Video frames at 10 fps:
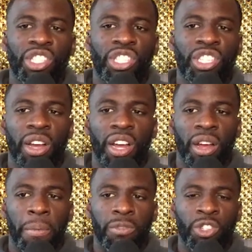
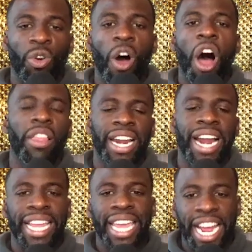to do all that
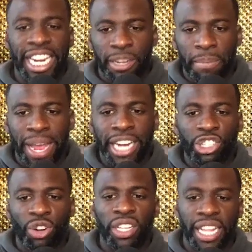I can to make
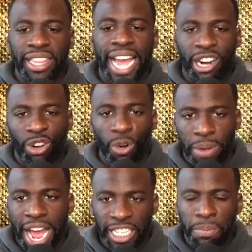sure that that group
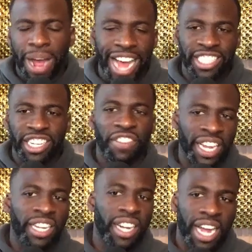has
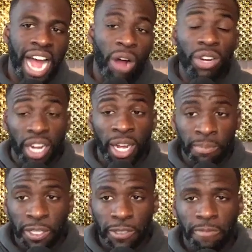positive
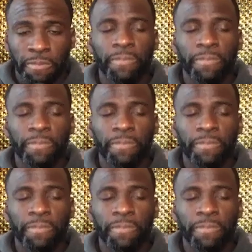outcomes,